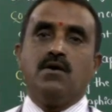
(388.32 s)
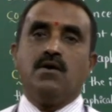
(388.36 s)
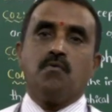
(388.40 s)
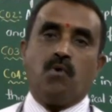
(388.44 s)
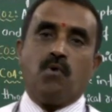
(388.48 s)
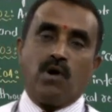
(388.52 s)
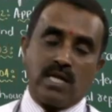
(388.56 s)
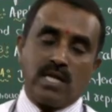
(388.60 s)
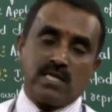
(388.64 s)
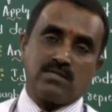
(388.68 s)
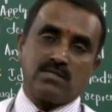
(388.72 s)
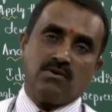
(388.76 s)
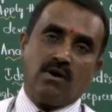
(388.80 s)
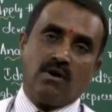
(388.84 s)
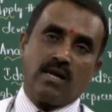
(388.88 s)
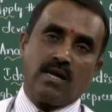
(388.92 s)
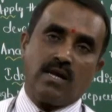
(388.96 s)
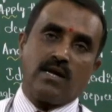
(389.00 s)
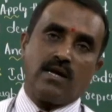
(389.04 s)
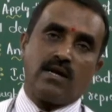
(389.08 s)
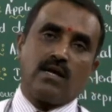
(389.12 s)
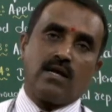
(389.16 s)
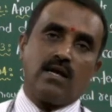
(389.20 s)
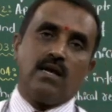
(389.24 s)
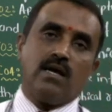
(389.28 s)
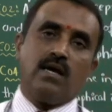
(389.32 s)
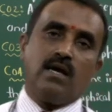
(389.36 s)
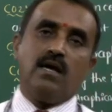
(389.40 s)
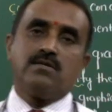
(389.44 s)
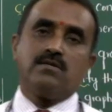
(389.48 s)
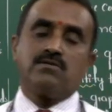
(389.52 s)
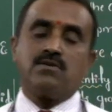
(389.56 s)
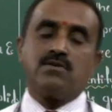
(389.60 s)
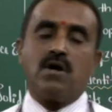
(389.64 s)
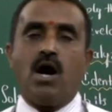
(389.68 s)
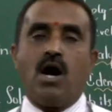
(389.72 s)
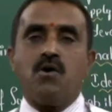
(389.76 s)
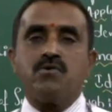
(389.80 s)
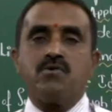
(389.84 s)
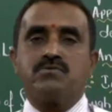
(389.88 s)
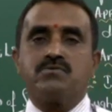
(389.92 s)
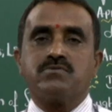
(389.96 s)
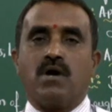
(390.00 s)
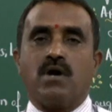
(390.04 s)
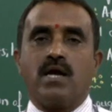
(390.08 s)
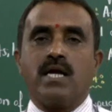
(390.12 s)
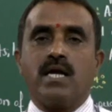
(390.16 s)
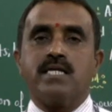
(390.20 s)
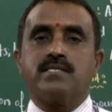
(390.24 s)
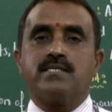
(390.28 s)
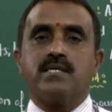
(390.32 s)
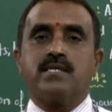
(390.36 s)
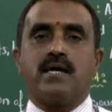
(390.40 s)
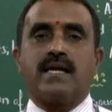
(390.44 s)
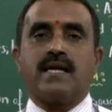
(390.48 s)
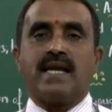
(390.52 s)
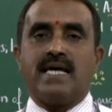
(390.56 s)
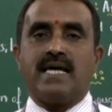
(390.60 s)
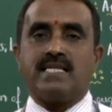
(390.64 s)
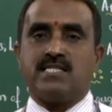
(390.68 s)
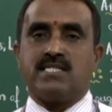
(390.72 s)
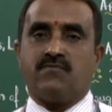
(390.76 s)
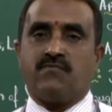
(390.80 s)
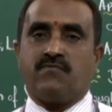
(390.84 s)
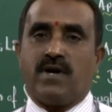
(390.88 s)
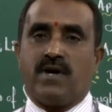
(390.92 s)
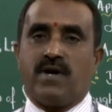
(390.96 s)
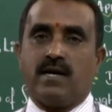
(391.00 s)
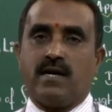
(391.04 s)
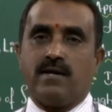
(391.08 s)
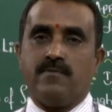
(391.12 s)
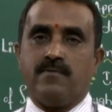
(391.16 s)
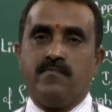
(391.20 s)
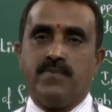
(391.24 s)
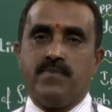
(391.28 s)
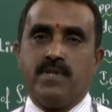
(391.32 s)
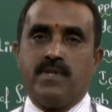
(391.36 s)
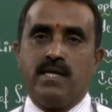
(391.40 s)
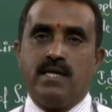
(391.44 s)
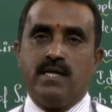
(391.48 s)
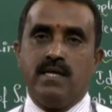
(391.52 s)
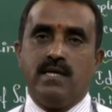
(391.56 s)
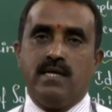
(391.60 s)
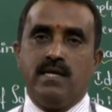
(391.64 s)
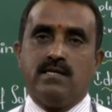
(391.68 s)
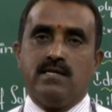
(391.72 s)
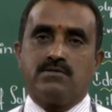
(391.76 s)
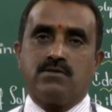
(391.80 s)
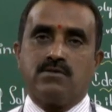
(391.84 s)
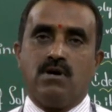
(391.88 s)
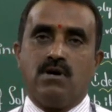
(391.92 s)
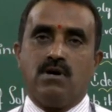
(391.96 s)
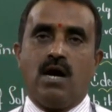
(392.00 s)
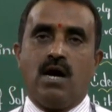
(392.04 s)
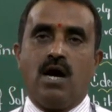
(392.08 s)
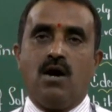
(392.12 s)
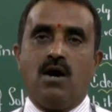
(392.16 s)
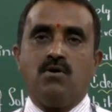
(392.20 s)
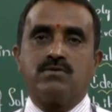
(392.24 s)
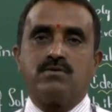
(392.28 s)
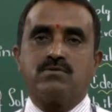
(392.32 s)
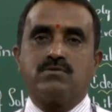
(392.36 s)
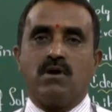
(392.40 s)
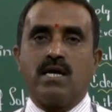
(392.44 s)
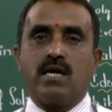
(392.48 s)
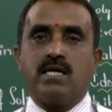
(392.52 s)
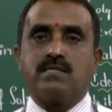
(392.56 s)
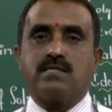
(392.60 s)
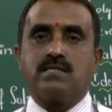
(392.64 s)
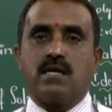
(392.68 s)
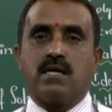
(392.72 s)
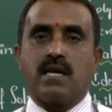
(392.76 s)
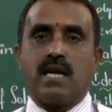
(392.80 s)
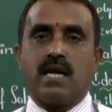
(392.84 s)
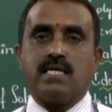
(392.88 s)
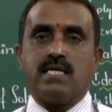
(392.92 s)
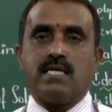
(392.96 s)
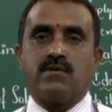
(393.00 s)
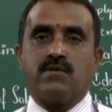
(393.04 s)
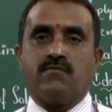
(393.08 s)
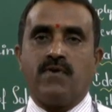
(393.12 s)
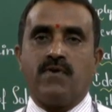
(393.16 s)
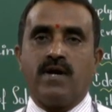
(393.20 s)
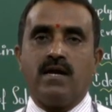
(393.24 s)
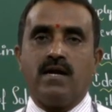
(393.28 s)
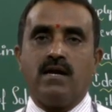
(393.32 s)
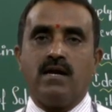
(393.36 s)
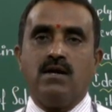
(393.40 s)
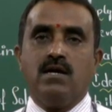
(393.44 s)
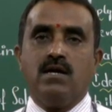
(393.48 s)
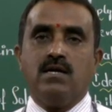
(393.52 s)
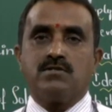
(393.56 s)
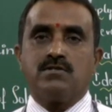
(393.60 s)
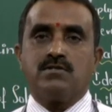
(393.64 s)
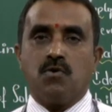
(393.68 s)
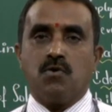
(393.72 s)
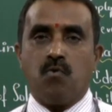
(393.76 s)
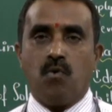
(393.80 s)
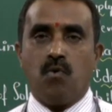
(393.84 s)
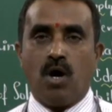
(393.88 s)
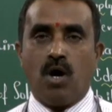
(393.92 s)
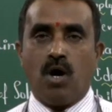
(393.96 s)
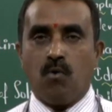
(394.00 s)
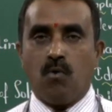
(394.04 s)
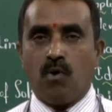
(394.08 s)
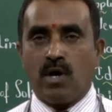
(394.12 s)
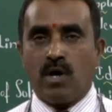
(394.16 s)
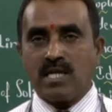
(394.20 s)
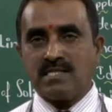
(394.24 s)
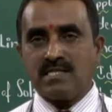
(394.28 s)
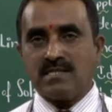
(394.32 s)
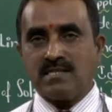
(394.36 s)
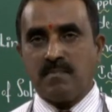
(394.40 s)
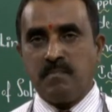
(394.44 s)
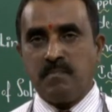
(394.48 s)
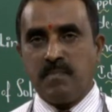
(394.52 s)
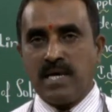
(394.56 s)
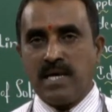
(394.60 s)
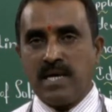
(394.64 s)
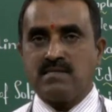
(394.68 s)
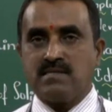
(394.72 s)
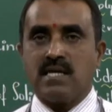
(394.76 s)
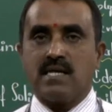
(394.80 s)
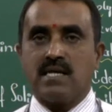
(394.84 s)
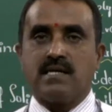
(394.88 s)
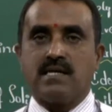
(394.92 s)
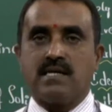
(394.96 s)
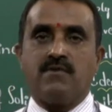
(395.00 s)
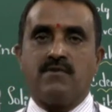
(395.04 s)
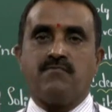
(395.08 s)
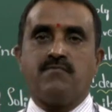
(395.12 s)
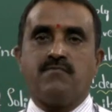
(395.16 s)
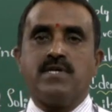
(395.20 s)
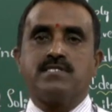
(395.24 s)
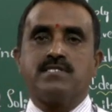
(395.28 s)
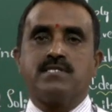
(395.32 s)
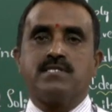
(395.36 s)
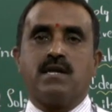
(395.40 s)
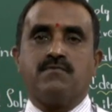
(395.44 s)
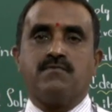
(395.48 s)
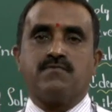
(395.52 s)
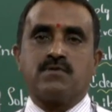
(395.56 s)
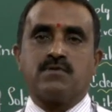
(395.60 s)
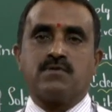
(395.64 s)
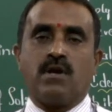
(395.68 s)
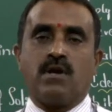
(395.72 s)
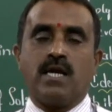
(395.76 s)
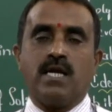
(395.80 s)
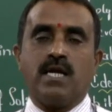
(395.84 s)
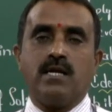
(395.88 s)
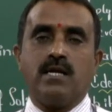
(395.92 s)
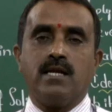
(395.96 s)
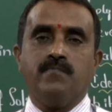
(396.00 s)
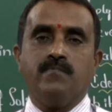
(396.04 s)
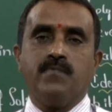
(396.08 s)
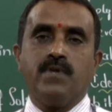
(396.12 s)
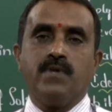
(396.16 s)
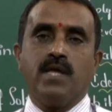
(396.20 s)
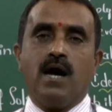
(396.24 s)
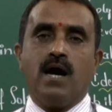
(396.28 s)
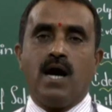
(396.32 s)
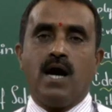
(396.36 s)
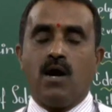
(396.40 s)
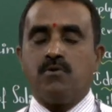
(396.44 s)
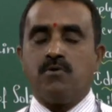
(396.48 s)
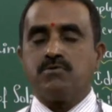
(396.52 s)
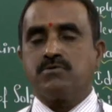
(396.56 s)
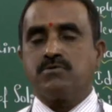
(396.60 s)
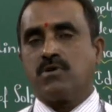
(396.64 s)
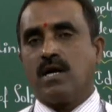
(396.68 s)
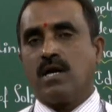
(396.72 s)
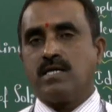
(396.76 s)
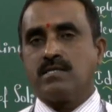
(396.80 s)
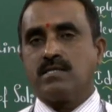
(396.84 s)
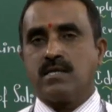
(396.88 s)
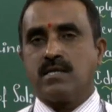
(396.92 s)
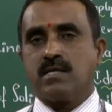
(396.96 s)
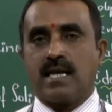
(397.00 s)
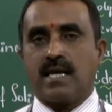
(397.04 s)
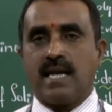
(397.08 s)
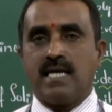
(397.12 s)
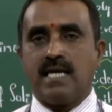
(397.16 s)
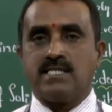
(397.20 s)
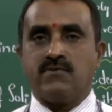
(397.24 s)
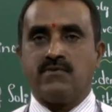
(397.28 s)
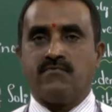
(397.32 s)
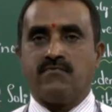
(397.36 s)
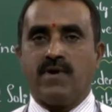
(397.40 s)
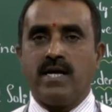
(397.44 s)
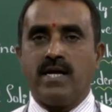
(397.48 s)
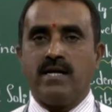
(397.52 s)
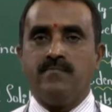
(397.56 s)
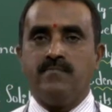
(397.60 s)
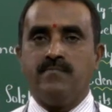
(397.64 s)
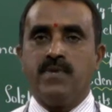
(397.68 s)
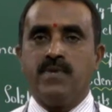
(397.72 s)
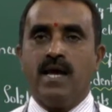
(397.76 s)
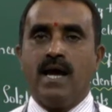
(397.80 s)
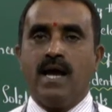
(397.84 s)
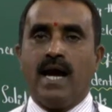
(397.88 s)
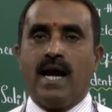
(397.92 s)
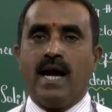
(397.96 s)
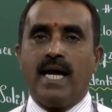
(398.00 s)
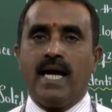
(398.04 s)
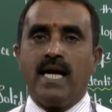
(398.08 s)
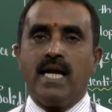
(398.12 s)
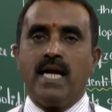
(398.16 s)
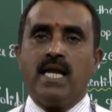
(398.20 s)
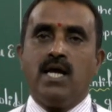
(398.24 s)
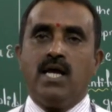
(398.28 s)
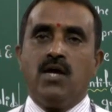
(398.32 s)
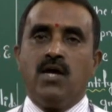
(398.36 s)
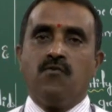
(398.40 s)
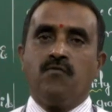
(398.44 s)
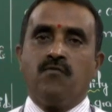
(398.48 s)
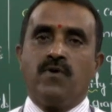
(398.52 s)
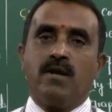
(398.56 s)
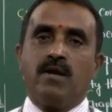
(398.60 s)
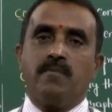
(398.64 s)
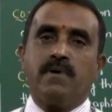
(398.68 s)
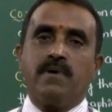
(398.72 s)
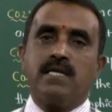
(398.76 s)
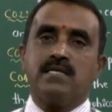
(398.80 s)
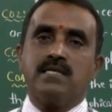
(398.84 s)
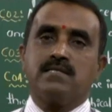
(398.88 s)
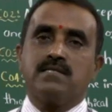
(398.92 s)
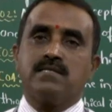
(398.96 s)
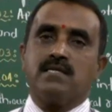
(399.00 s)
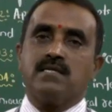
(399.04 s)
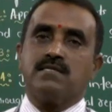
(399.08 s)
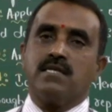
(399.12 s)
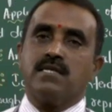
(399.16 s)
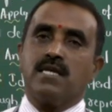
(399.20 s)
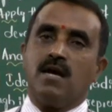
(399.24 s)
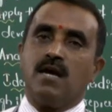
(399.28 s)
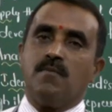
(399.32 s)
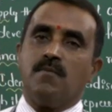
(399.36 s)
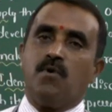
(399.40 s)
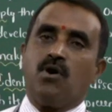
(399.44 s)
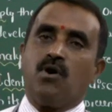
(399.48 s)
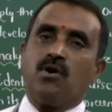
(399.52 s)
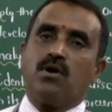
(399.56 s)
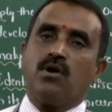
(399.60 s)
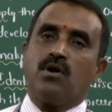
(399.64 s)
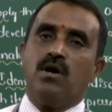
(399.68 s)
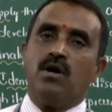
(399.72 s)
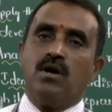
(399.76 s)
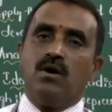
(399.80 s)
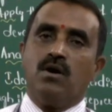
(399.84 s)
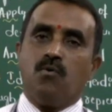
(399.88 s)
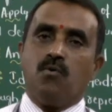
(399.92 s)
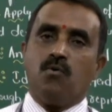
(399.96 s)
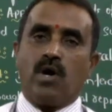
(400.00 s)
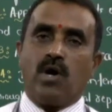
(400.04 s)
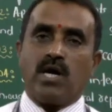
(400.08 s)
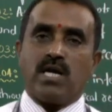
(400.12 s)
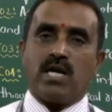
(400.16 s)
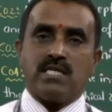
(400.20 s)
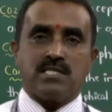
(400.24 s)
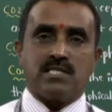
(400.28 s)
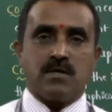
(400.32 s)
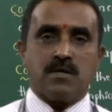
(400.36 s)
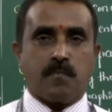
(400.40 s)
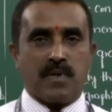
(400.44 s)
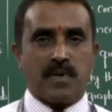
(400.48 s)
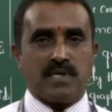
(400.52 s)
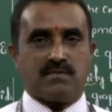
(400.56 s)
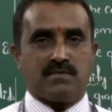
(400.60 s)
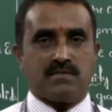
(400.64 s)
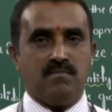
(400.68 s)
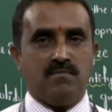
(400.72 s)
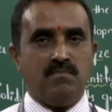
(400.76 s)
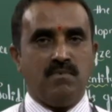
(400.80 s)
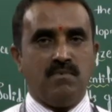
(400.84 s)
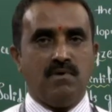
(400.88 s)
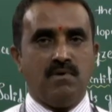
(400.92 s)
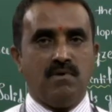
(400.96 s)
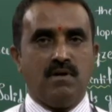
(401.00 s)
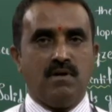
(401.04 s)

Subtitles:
What is solid? So how solids are classified? So how solids are classified? So what is the basic definition of solid? How solids are classified? And we'll be discussing about what is a prism?